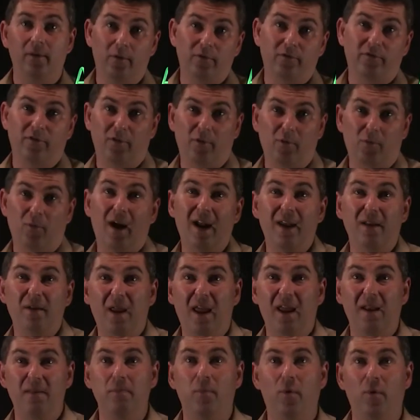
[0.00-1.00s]
Those are the right
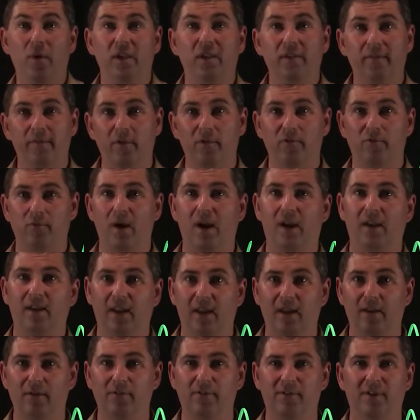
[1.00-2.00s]
endpoints of those
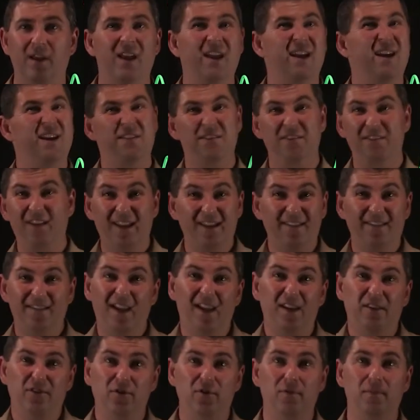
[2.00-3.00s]
rectangles. So that's
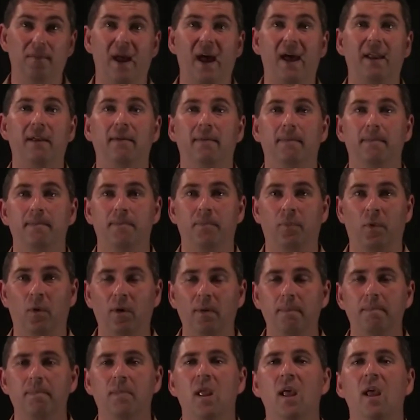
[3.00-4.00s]
not too bad. All
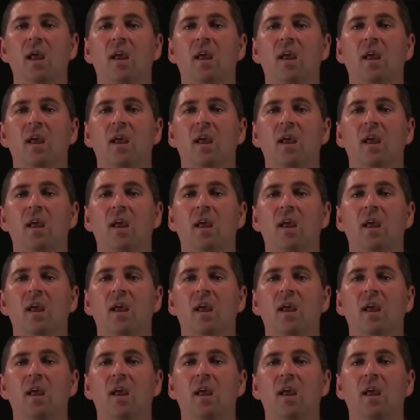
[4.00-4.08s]
right?